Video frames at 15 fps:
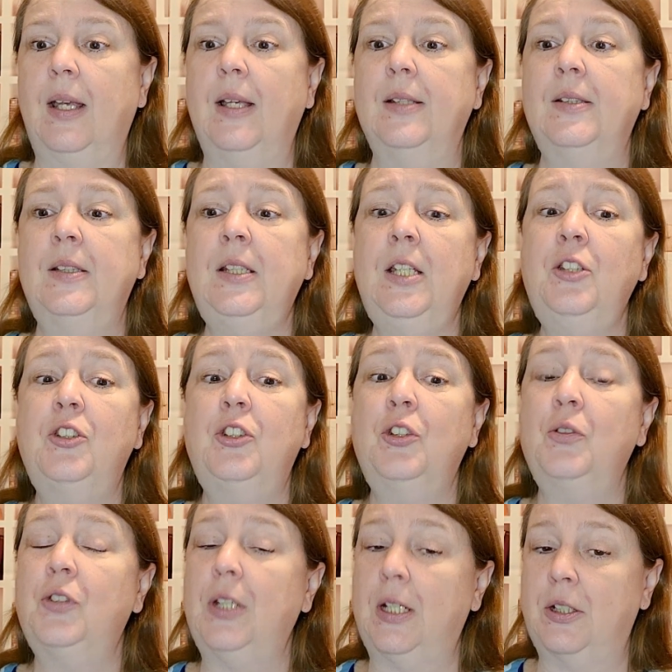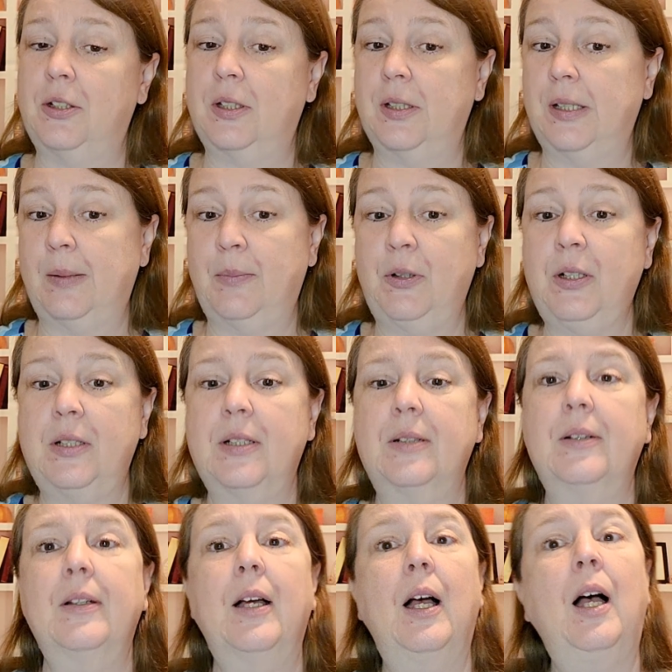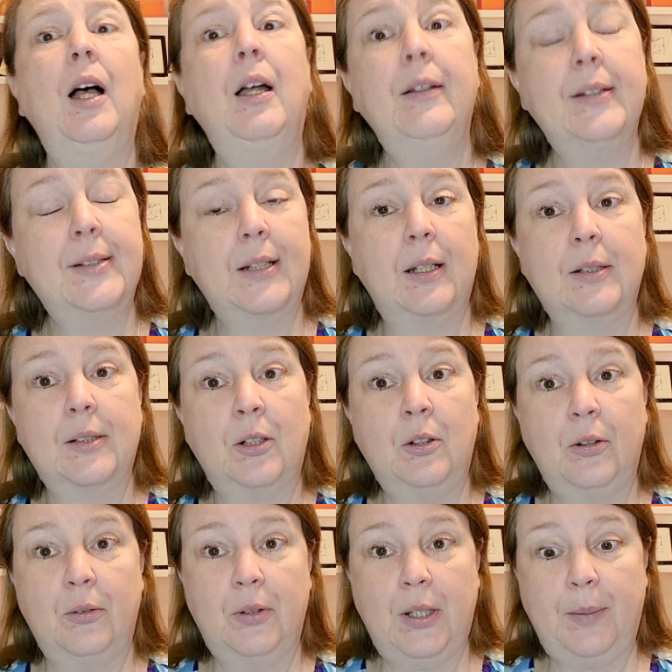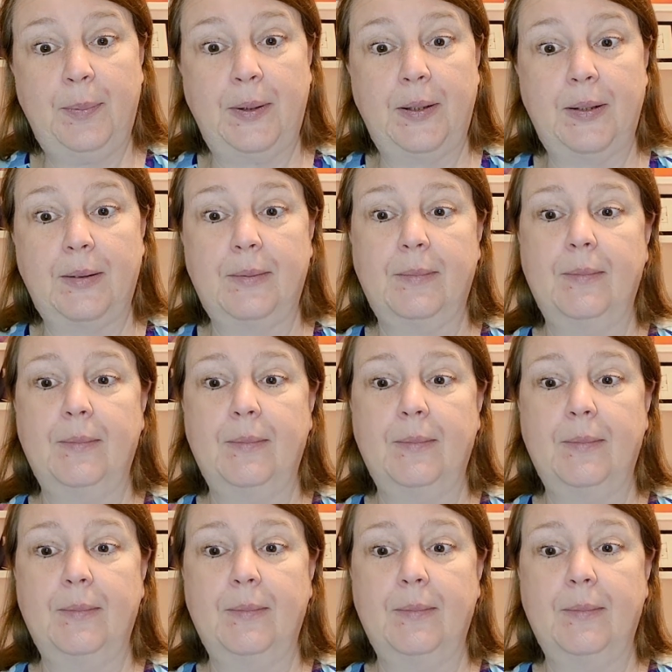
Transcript: Since you changed the subject, I'll discuss our new topic.